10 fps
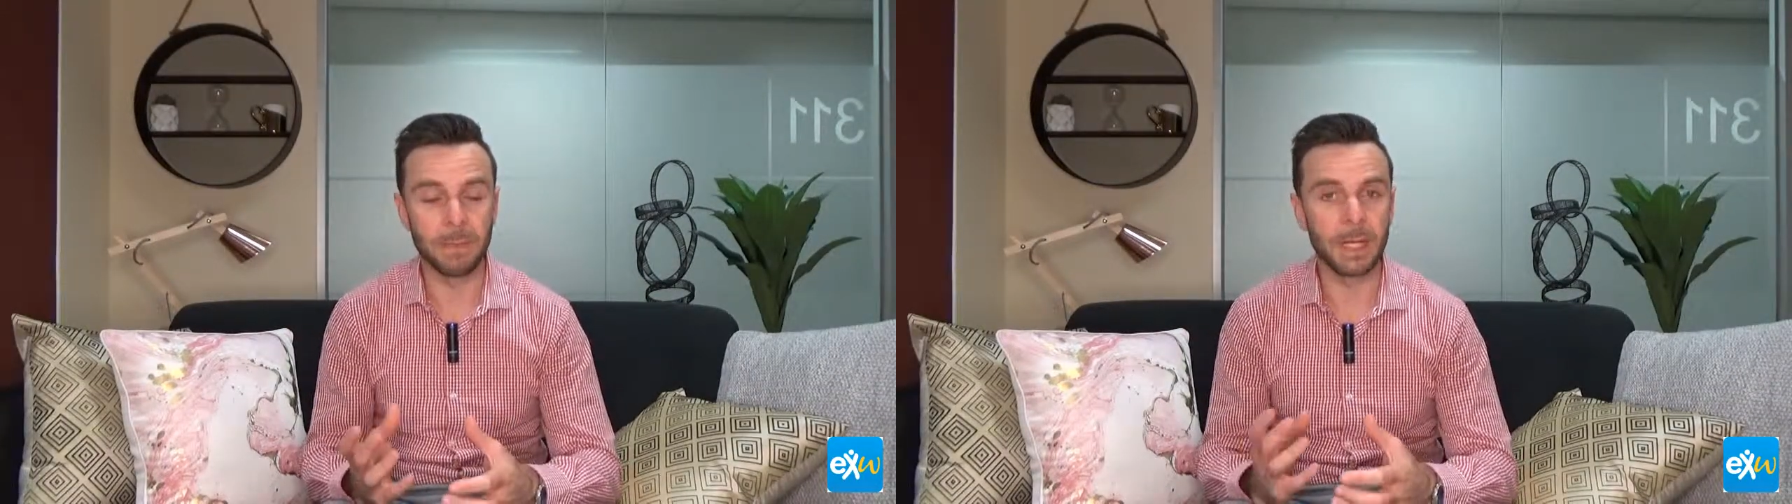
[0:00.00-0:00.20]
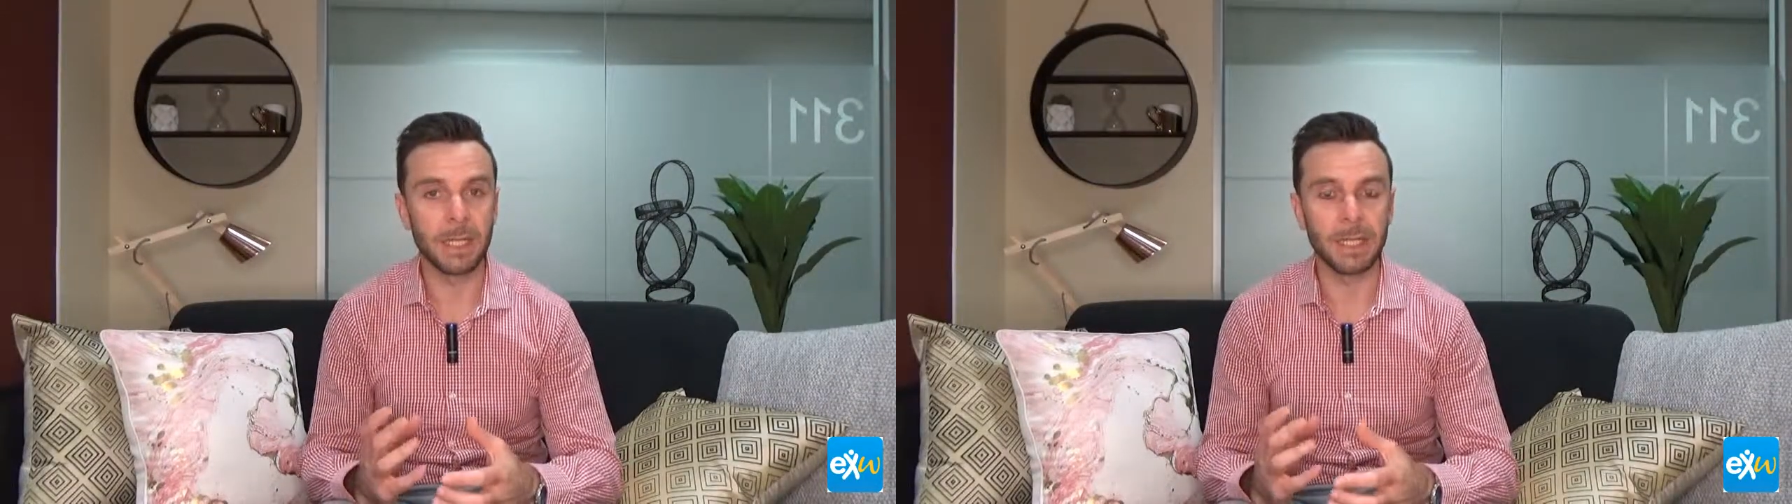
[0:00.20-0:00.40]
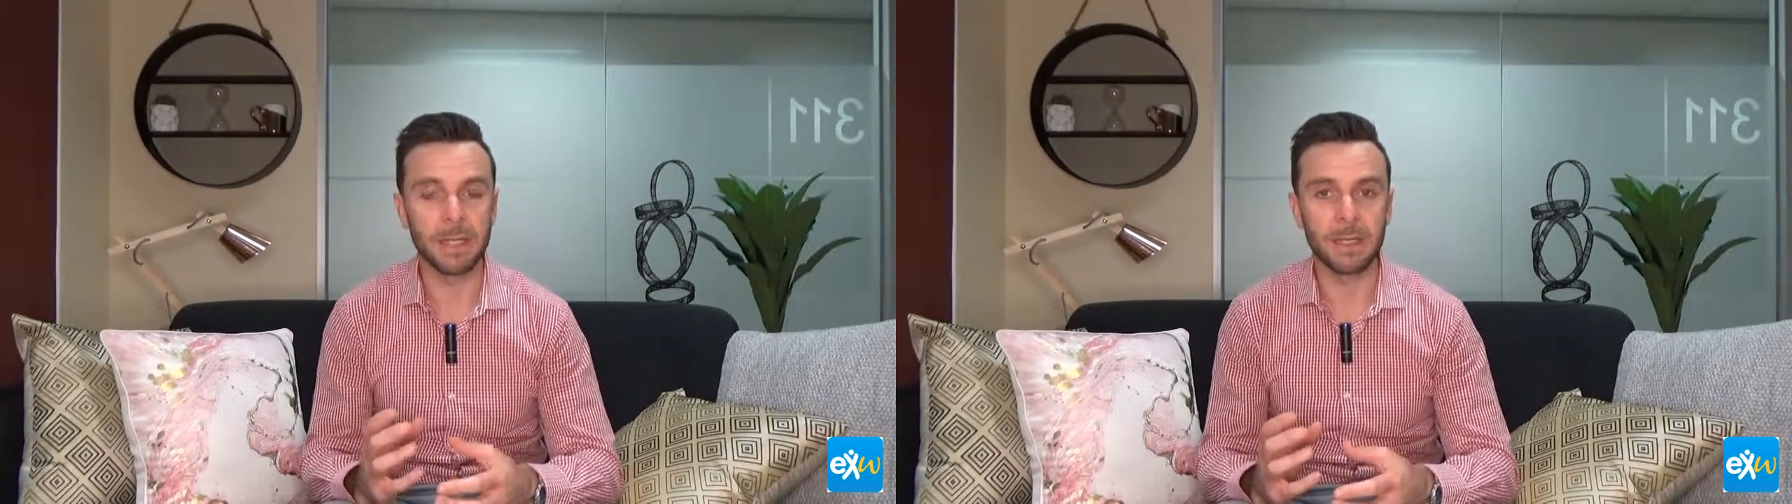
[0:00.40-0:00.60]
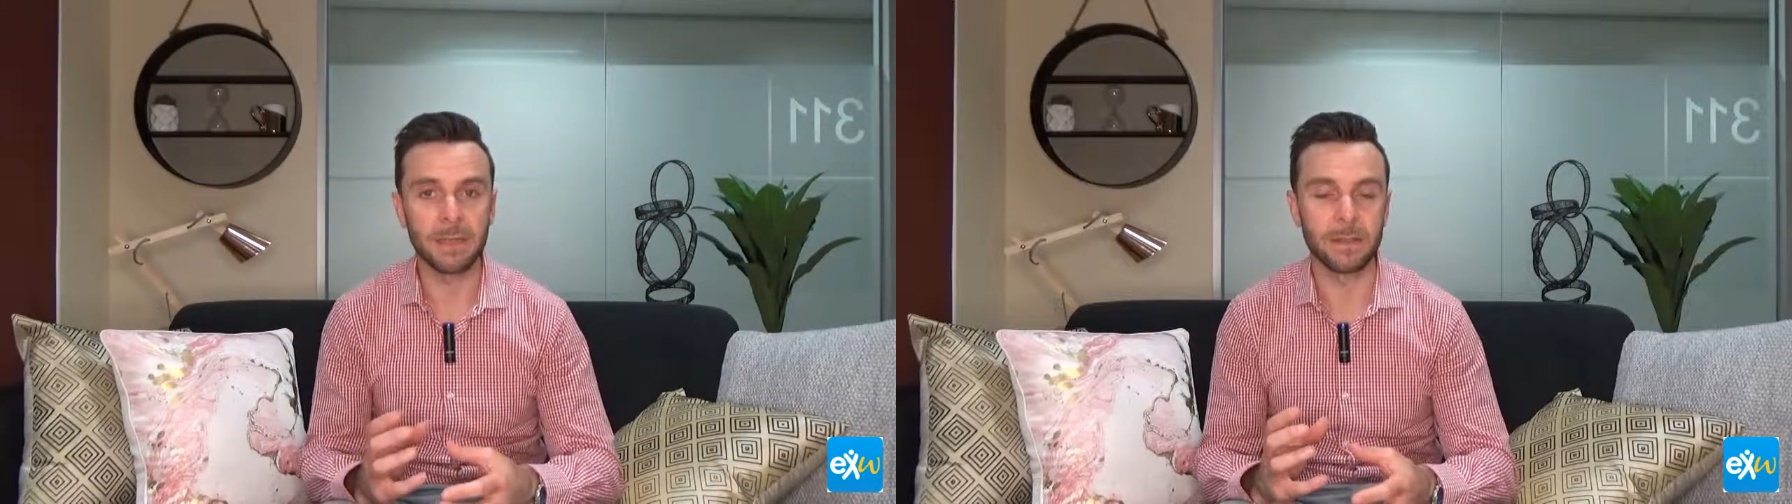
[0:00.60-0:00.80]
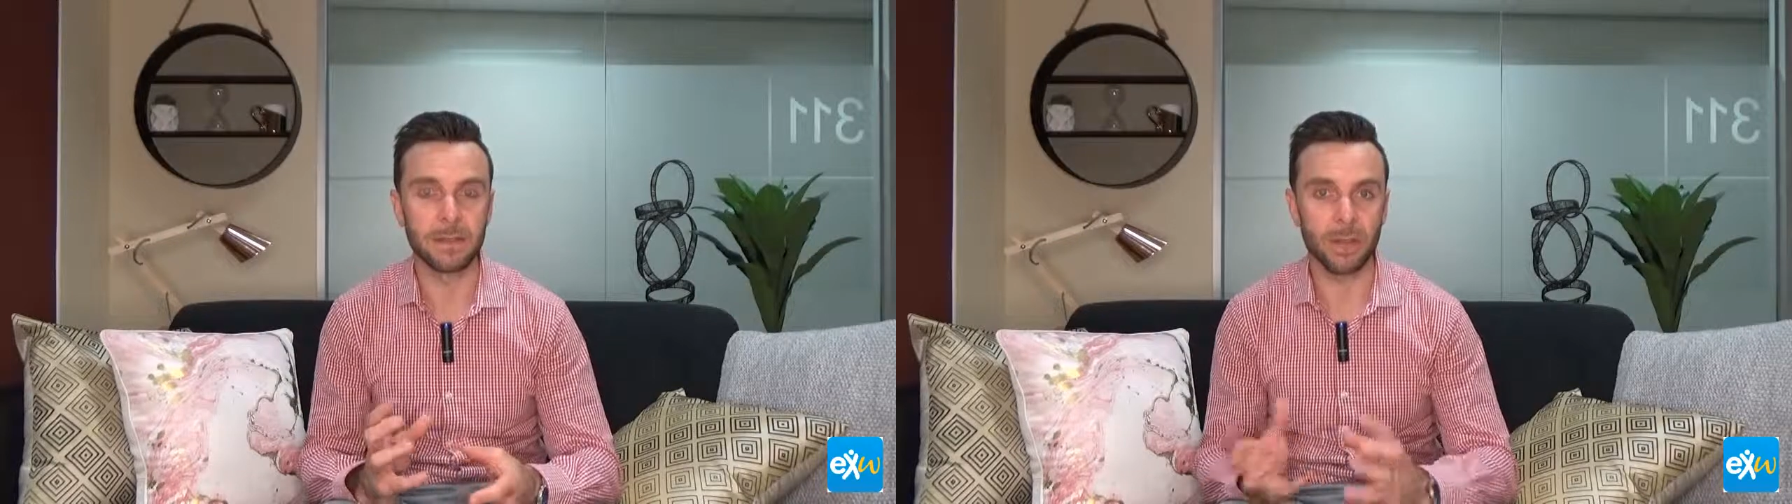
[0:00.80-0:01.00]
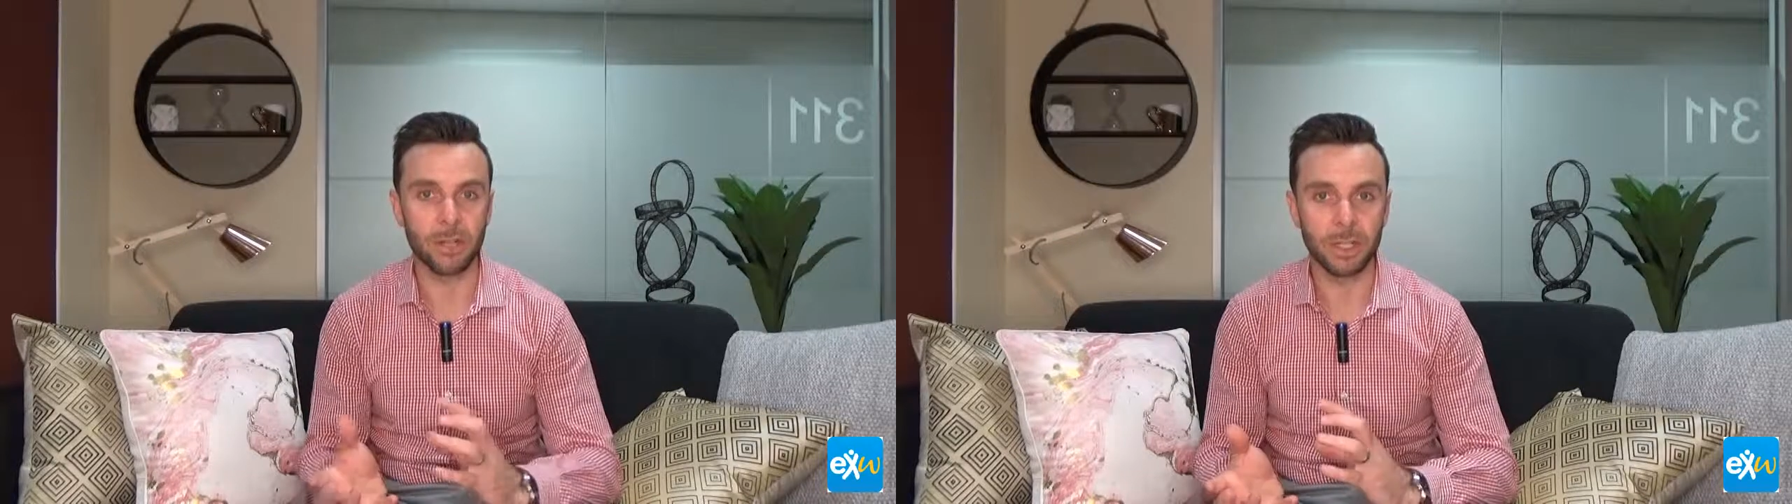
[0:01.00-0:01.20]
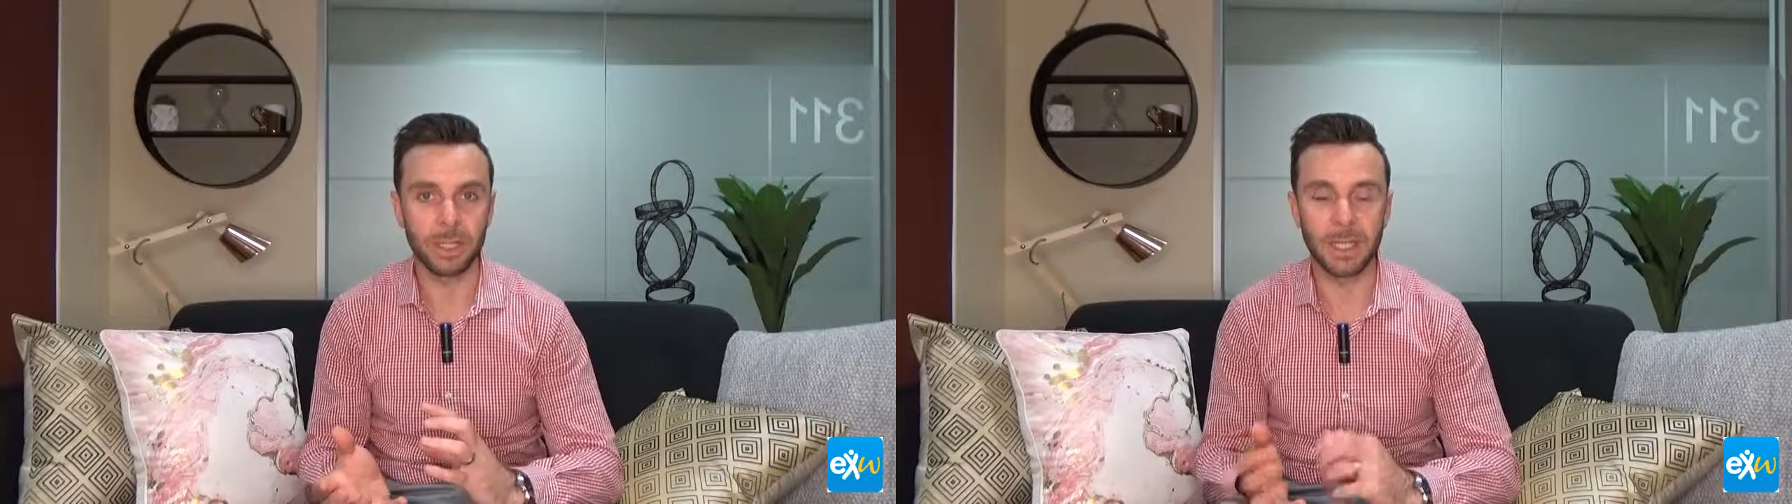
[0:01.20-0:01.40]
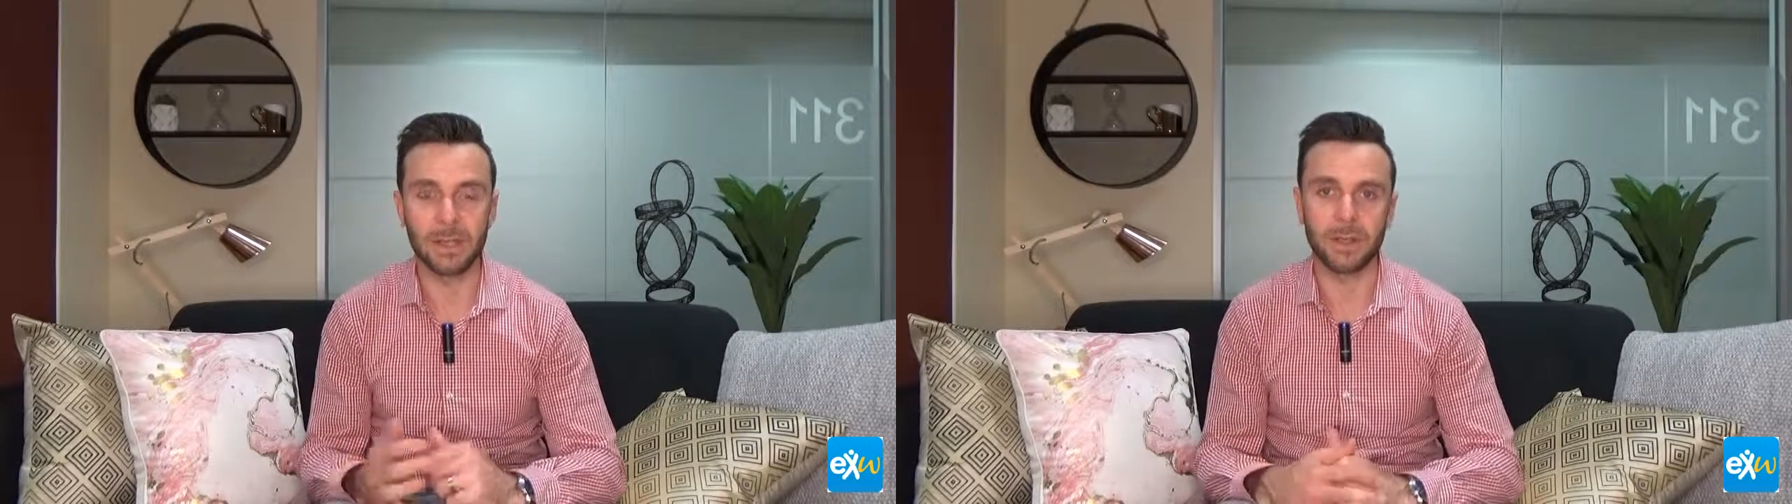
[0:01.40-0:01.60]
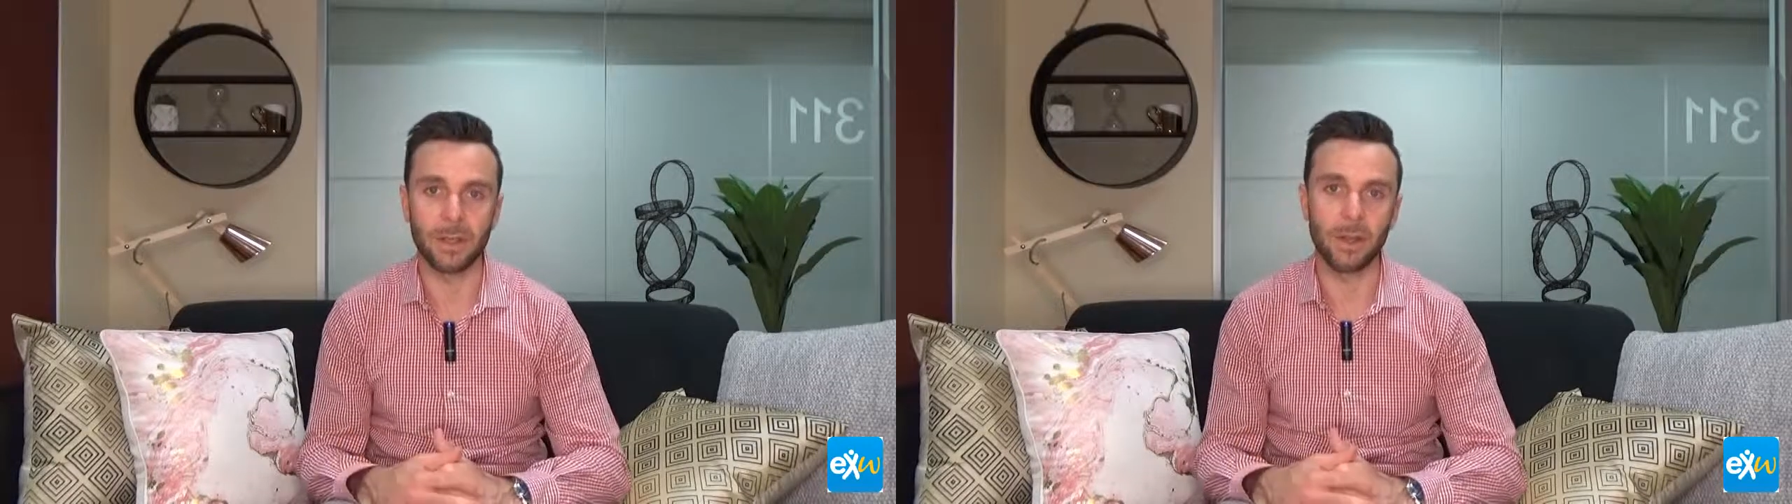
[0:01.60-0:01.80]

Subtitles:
money is socially.